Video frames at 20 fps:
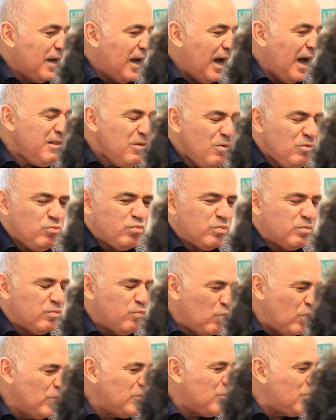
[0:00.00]
I don't
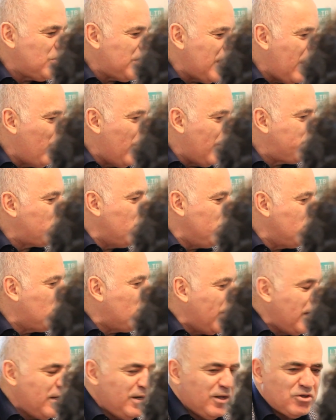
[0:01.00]
want to say we're
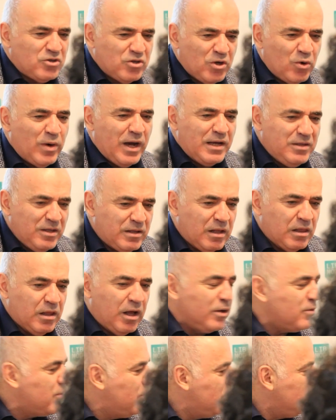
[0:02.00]
pro-Ukrainians, though I did a
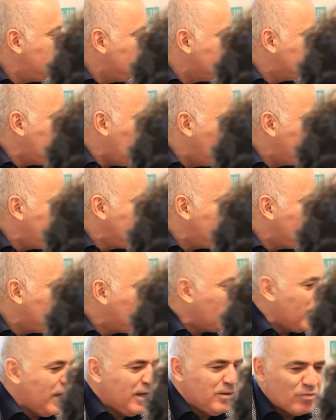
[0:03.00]
lot, just helping
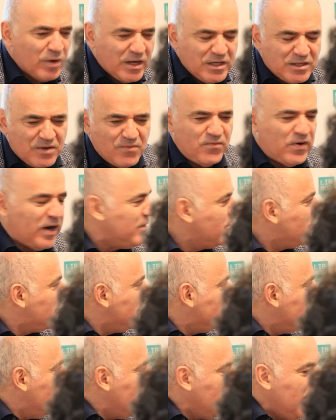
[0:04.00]
Ukraine, raising funds,
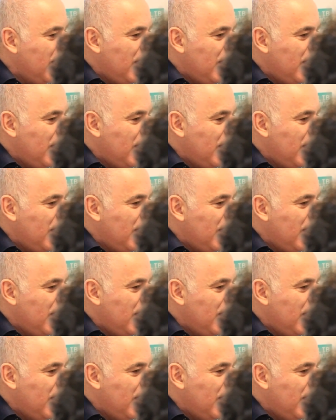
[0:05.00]
and